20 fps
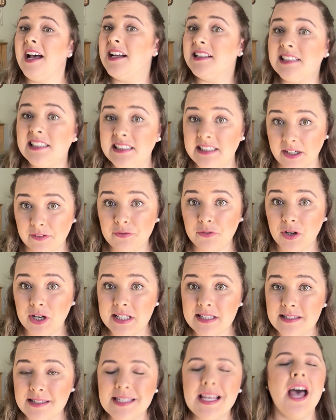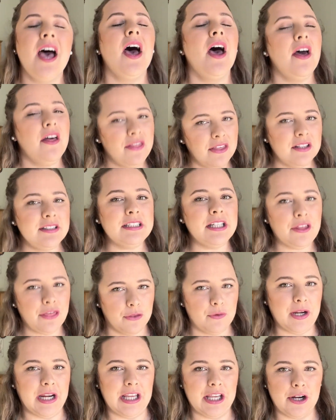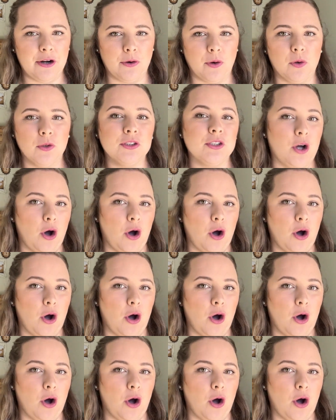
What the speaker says: The difference? 33-year-old